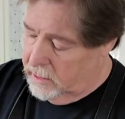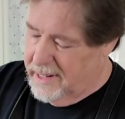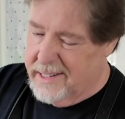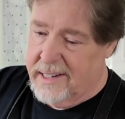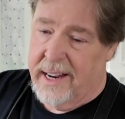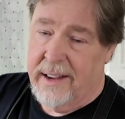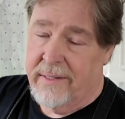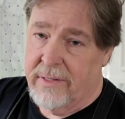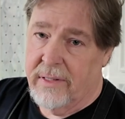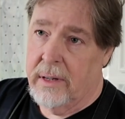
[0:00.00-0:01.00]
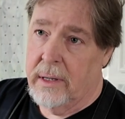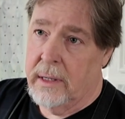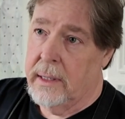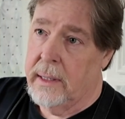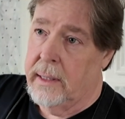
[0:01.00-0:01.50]
Doesn't have,
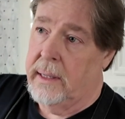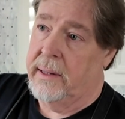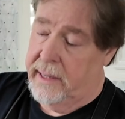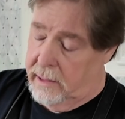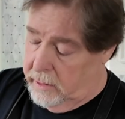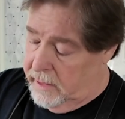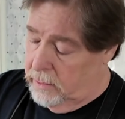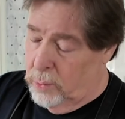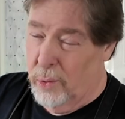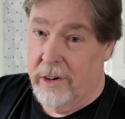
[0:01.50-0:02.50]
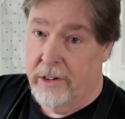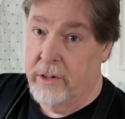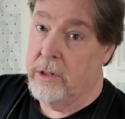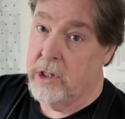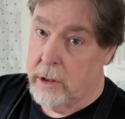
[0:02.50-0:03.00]
I think, only 1 or
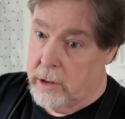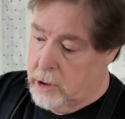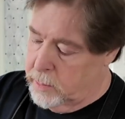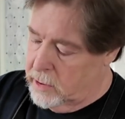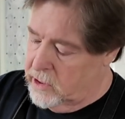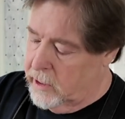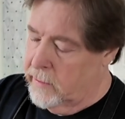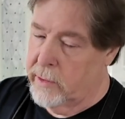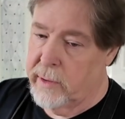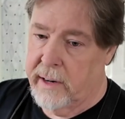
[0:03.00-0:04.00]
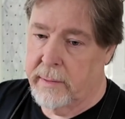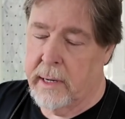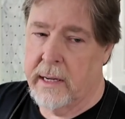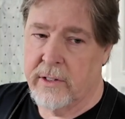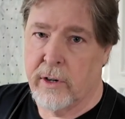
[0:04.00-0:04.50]
2 sugars per serving, when
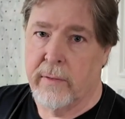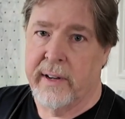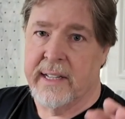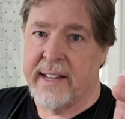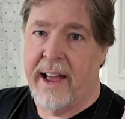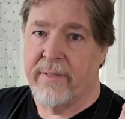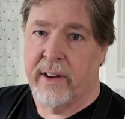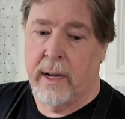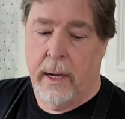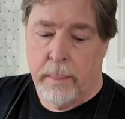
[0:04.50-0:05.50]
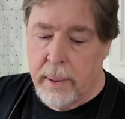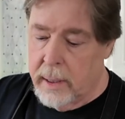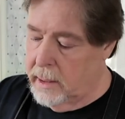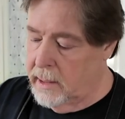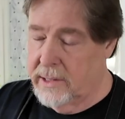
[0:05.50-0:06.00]
a serving is half a cup.
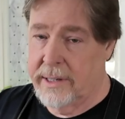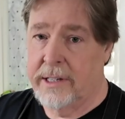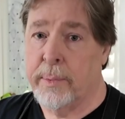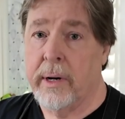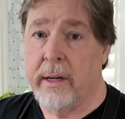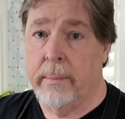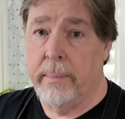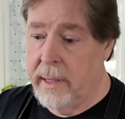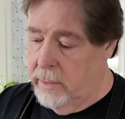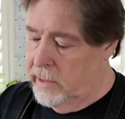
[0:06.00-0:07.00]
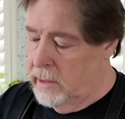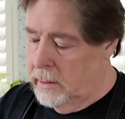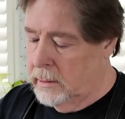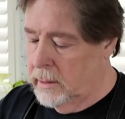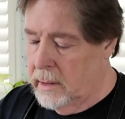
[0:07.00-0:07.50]
So that's a pretty good bit when
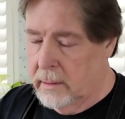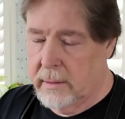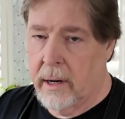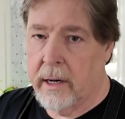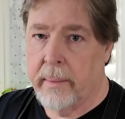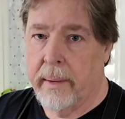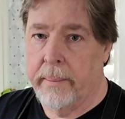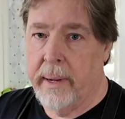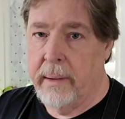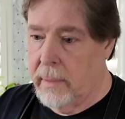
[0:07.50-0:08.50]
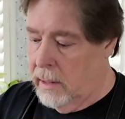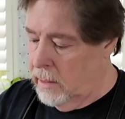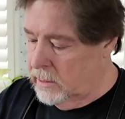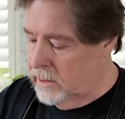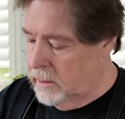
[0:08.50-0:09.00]
you're talking about
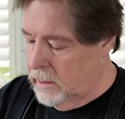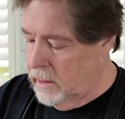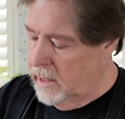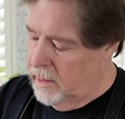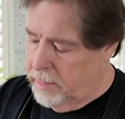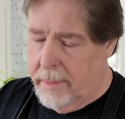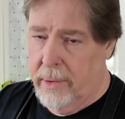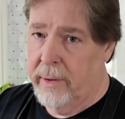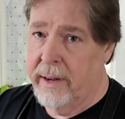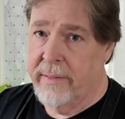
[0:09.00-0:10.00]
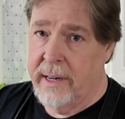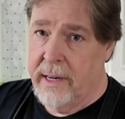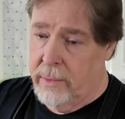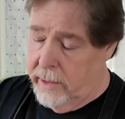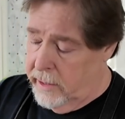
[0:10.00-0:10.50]
meatballs. You probably won't have
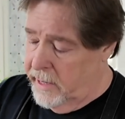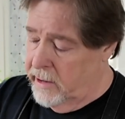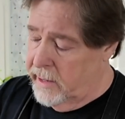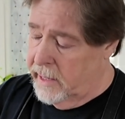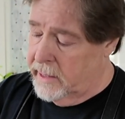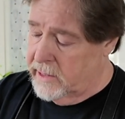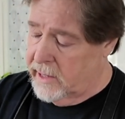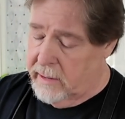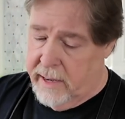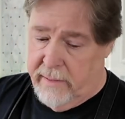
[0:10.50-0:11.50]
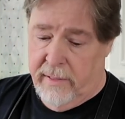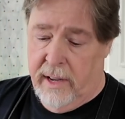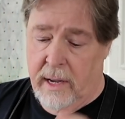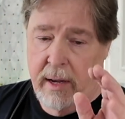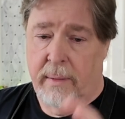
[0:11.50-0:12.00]
anywhere near that because I'll have
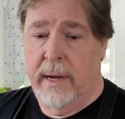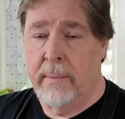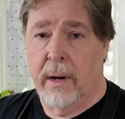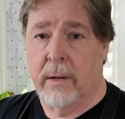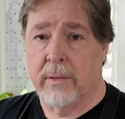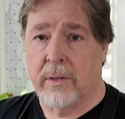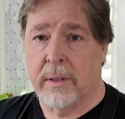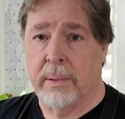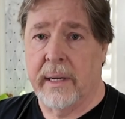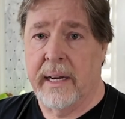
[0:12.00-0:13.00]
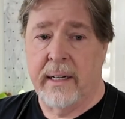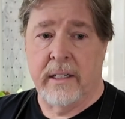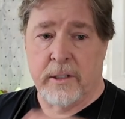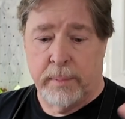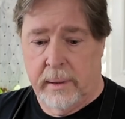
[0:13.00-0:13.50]
meatballs on the plate and then
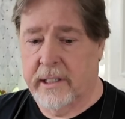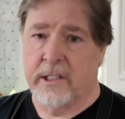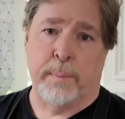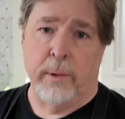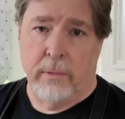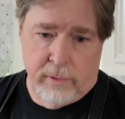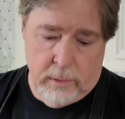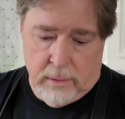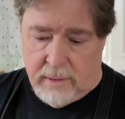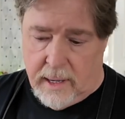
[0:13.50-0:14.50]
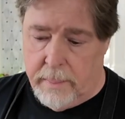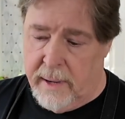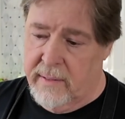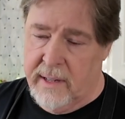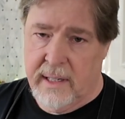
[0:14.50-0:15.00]
just put like a spoonful on top
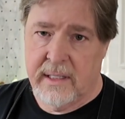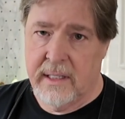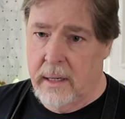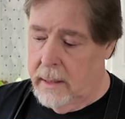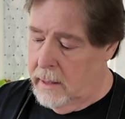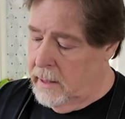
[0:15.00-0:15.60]
of it, and that's it.